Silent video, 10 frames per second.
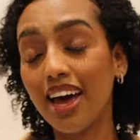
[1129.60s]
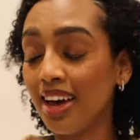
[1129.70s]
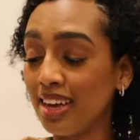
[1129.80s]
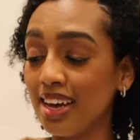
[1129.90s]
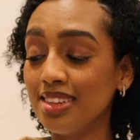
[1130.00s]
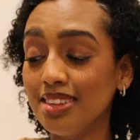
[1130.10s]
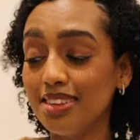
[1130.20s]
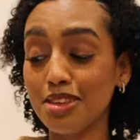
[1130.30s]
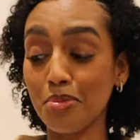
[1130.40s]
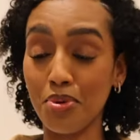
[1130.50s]
Again,
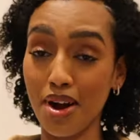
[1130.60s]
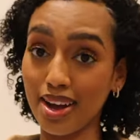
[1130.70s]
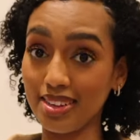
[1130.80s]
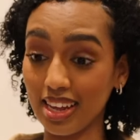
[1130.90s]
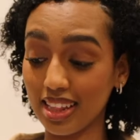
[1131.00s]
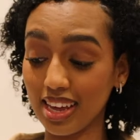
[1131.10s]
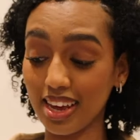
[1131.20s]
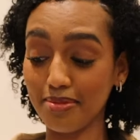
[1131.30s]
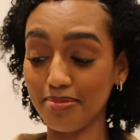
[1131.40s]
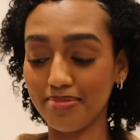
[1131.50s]

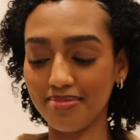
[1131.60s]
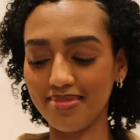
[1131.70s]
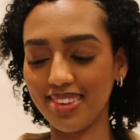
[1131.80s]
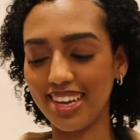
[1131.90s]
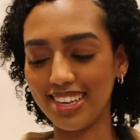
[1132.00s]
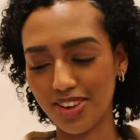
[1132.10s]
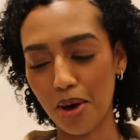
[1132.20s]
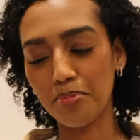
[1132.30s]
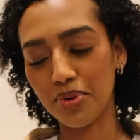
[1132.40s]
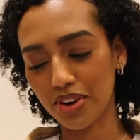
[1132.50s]
surprisingly, it's
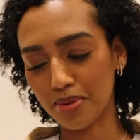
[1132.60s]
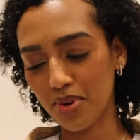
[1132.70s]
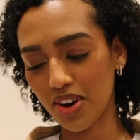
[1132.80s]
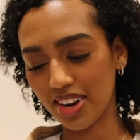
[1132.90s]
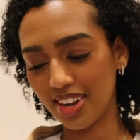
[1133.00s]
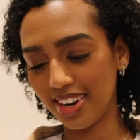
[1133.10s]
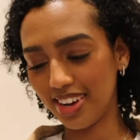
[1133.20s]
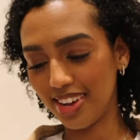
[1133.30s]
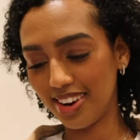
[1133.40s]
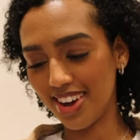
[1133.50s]
got bergamot in
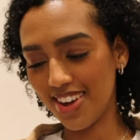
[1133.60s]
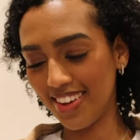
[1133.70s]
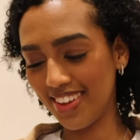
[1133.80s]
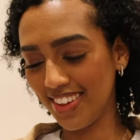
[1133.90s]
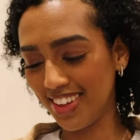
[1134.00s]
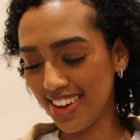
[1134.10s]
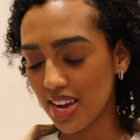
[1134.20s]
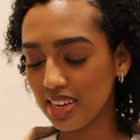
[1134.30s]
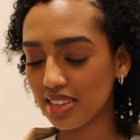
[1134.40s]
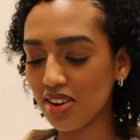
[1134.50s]
it.
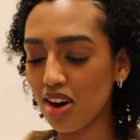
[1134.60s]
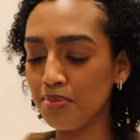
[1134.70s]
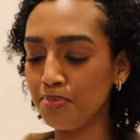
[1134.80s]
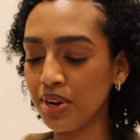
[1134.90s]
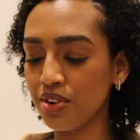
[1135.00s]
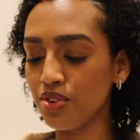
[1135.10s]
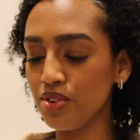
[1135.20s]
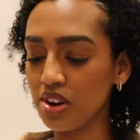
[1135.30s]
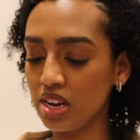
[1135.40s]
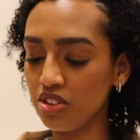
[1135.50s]
It's got bitter
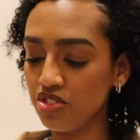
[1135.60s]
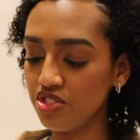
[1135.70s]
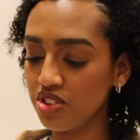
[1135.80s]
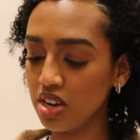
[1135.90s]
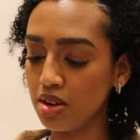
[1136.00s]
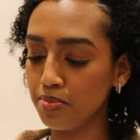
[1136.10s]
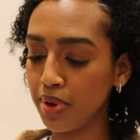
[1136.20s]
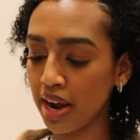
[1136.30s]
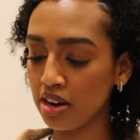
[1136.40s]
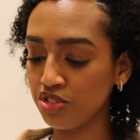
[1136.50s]
orange,
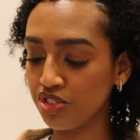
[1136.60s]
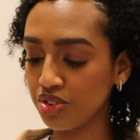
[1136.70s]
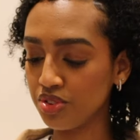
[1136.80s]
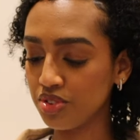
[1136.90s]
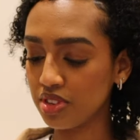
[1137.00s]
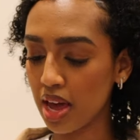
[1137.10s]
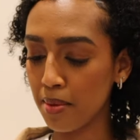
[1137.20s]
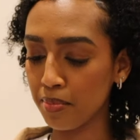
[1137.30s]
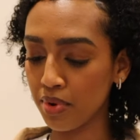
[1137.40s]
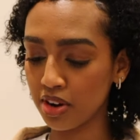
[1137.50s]
pear juice,
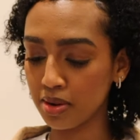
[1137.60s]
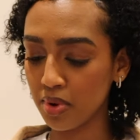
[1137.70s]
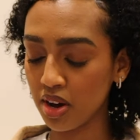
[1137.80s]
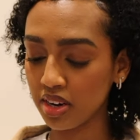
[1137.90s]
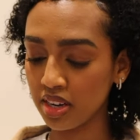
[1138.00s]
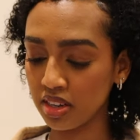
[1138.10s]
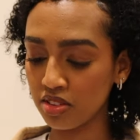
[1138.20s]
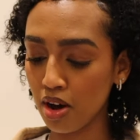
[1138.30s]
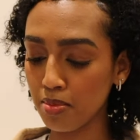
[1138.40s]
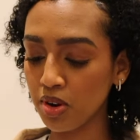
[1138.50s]
and bergamot in the
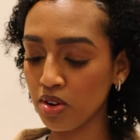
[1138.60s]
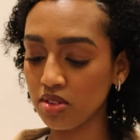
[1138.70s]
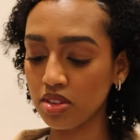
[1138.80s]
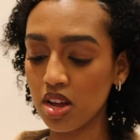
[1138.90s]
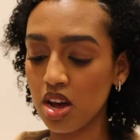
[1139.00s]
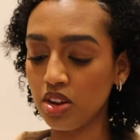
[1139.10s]
top notes.